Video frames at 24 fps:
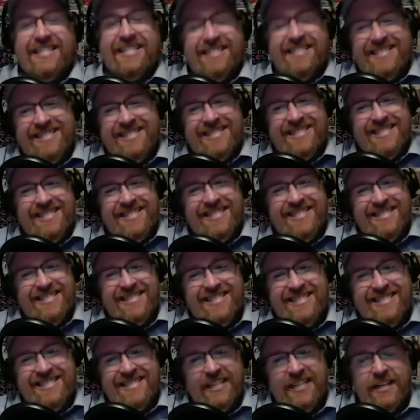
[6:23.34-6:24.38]

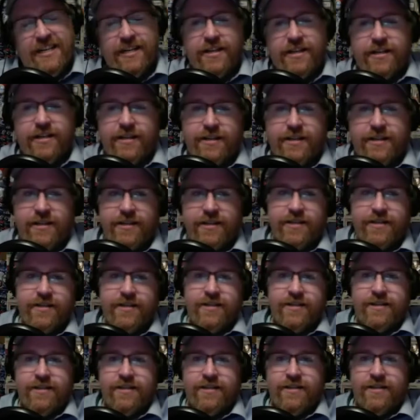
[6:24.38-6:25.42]

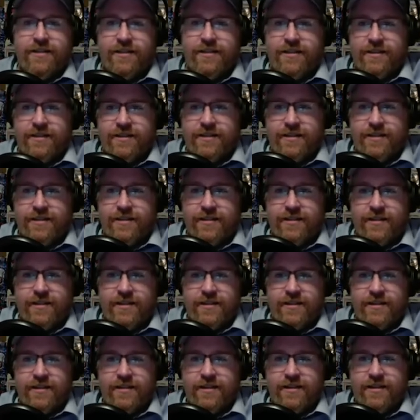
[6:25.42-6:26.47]

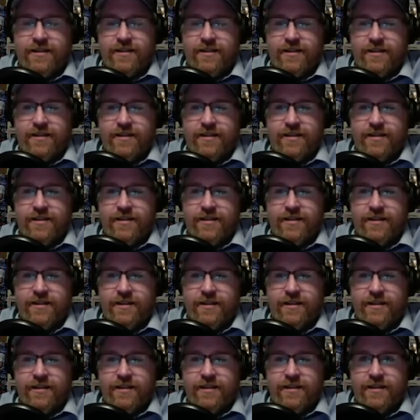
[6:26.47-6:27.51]

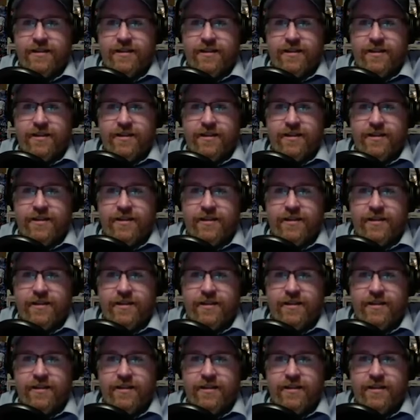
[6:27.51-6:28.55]

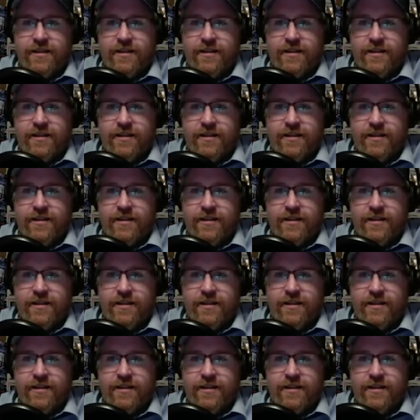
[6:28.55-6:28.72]
The person shown says nothing.